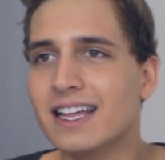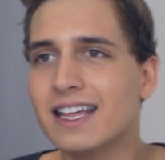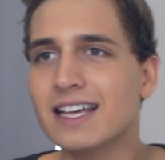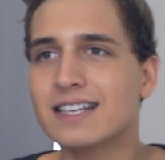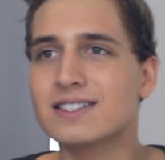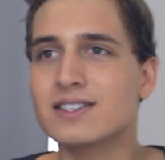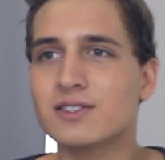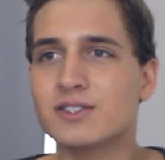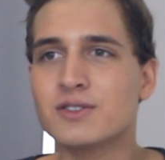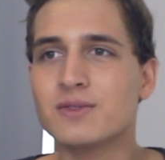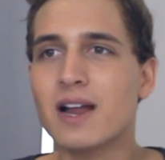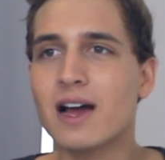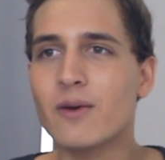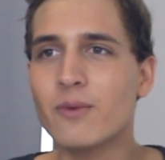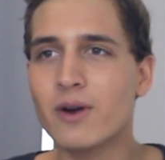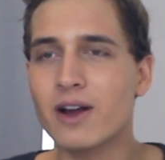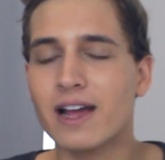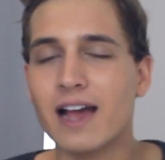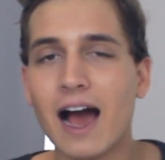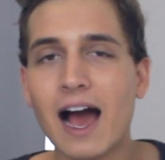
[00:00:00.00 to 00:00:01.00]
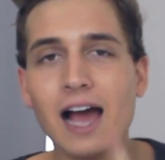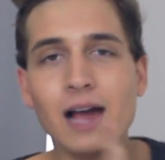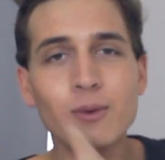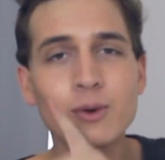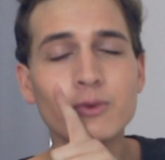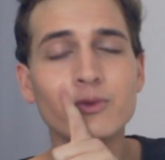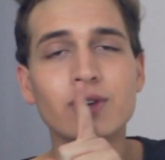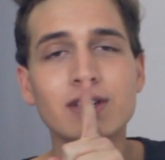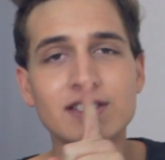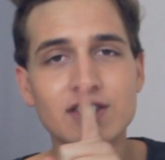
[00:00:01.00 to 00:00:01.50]
Yes, do not worry. I
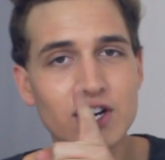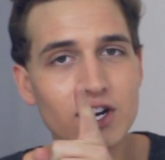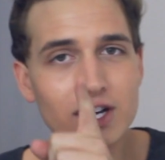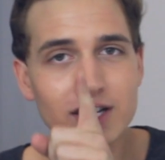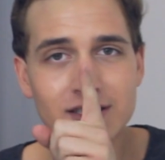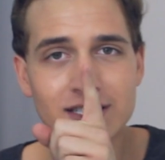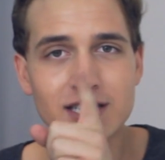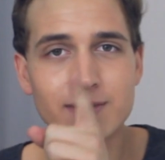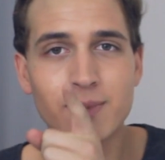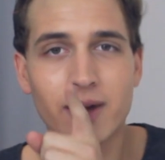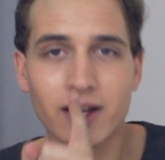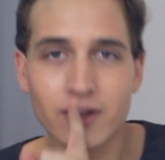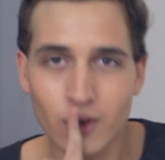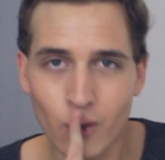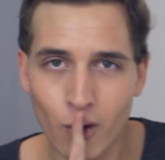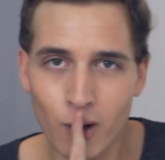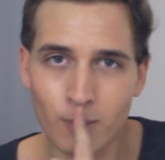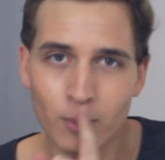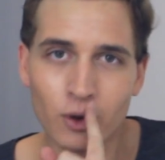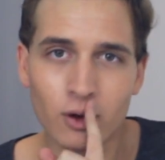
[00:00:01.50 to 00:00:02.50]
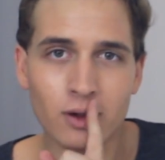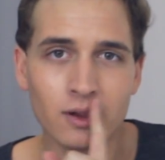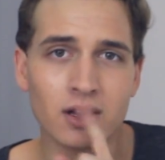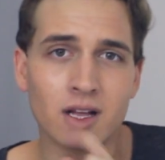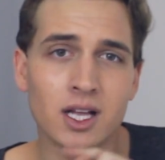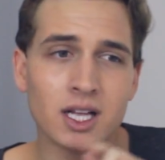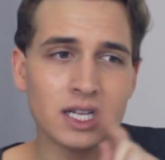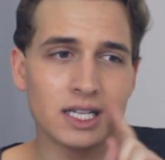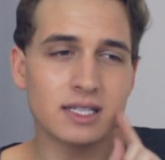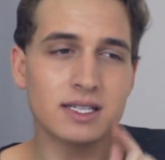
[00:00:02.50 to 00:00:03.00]
will return to my
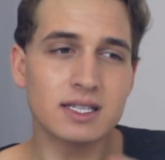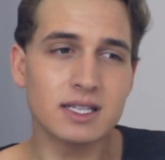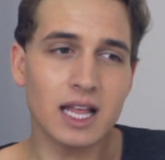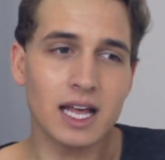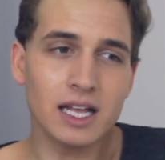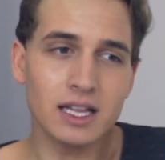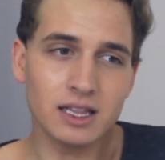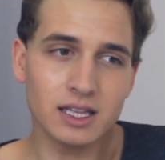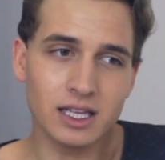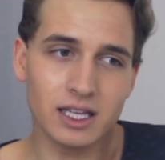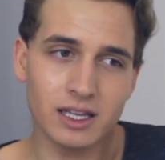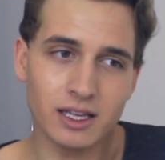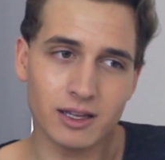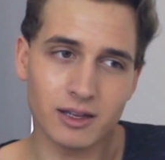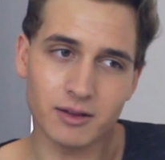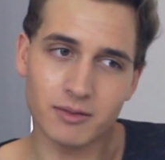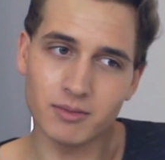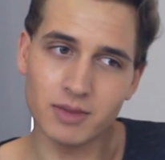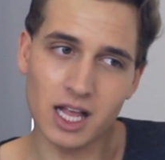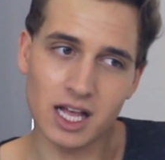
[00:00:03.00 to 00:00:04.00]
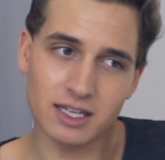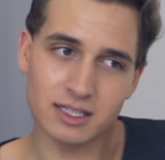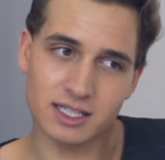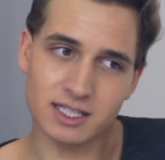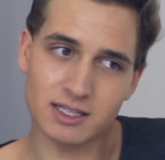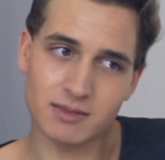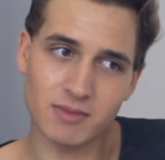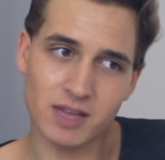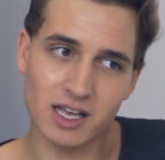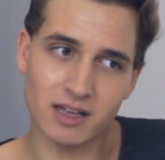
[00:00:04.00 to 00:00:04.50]
normal slightly
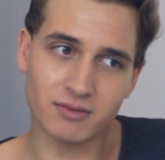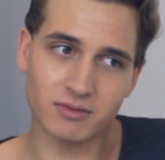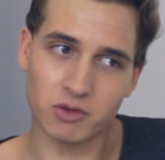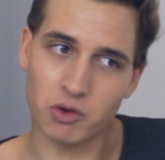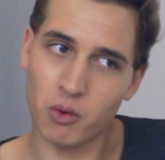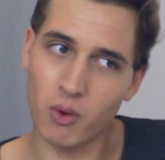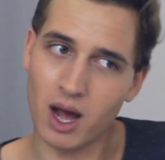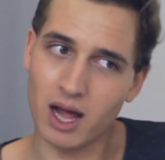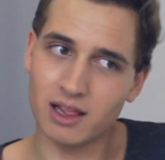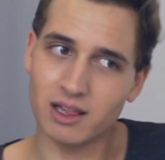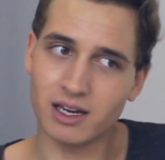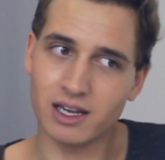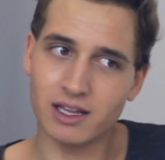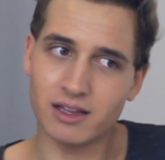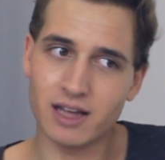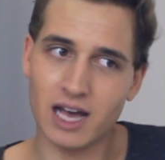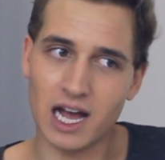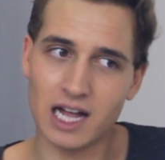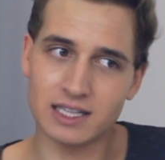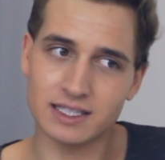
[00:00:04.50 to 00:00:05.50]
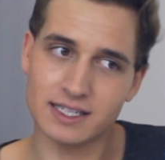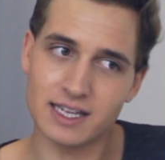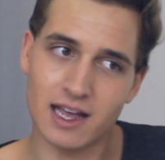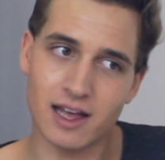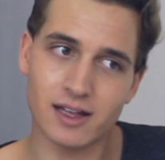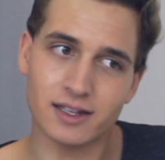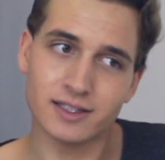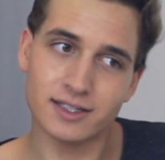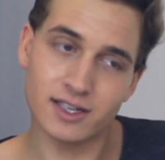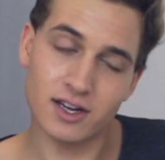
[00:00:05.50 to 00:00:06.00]
less than quality
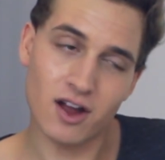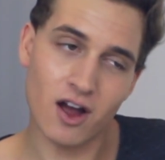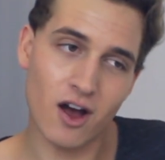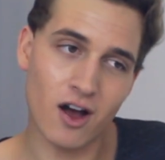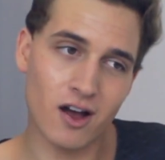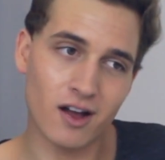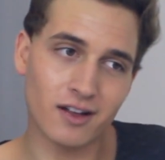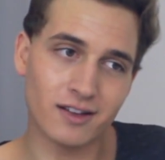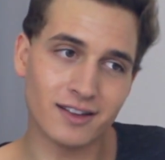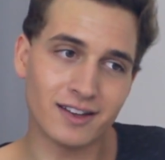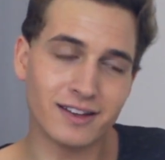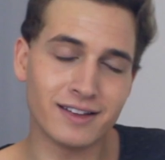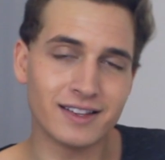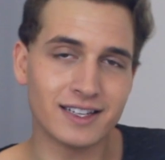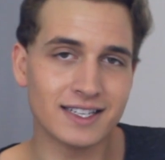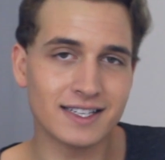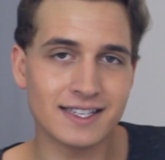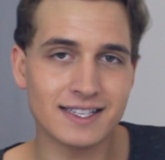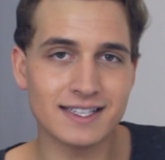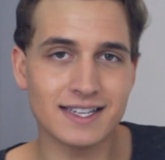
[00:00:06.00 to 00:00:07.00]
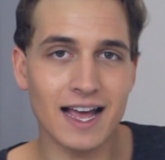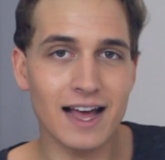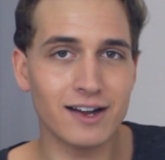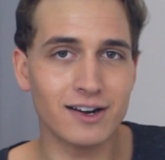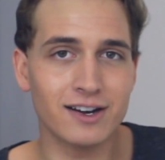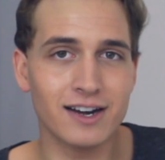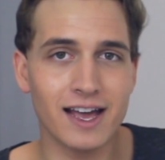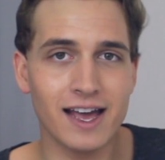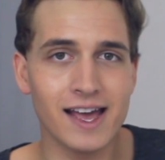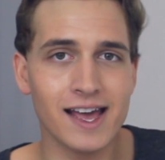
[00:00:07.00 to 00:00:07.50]
content on this
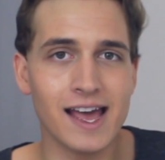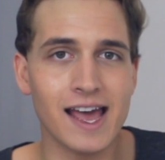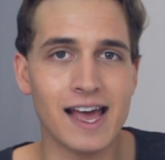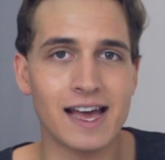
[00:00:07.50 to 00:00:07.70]
Saturday,